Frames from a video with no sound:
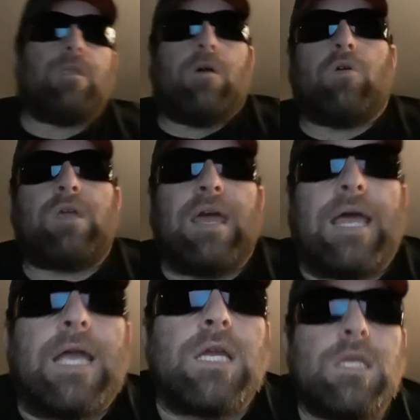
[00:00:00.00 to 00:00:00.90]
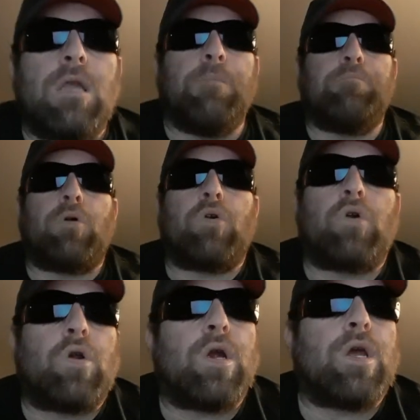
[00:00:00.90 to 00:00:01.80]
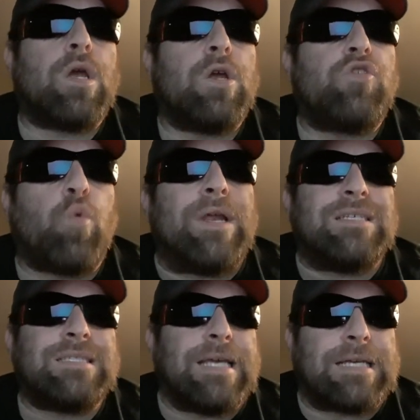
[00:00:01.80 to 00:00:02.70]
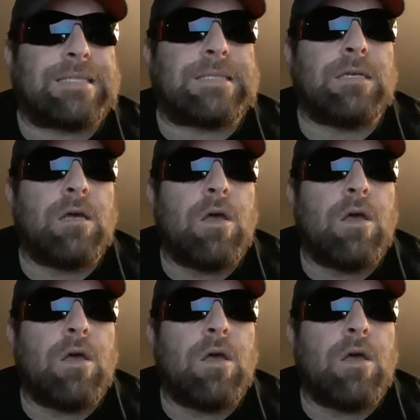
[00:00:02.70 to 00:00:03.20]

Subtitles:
Okay, number 26.